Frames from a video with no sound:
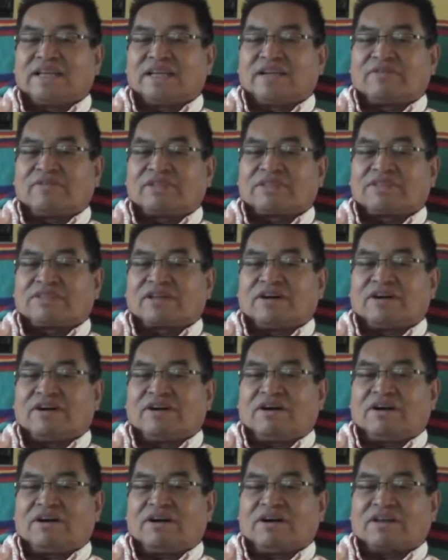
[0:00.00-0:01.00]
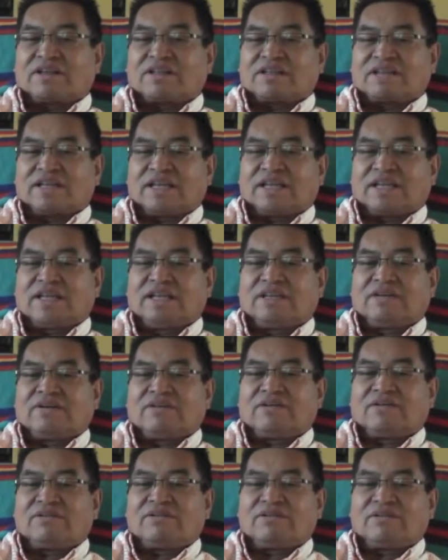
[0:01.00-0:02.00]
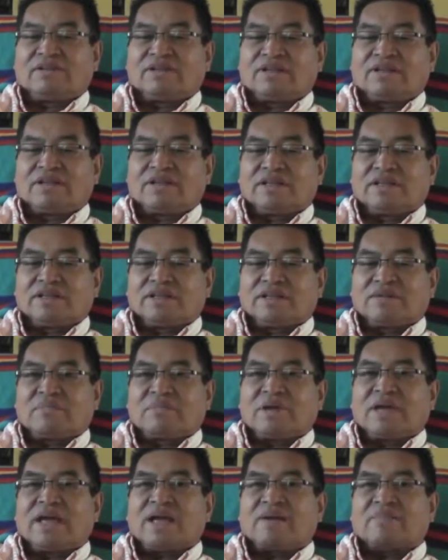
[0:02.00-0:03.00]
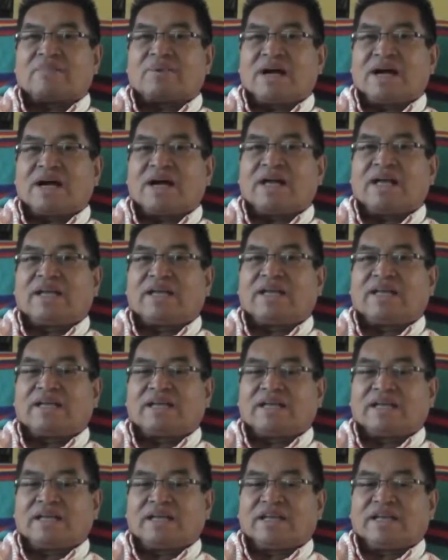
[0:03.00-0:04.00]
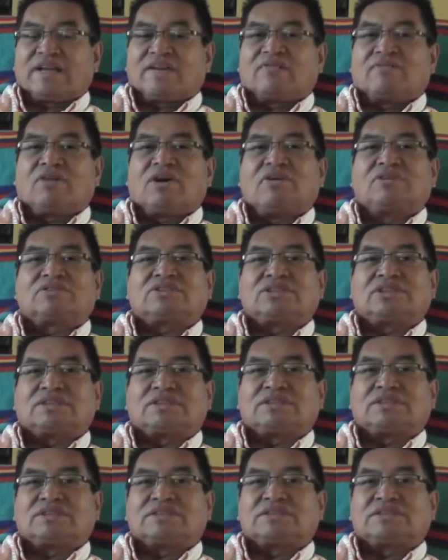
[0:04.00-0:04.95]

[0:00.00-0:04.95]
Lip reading: It was the hawk, the eagle, the magpie, and the vulture.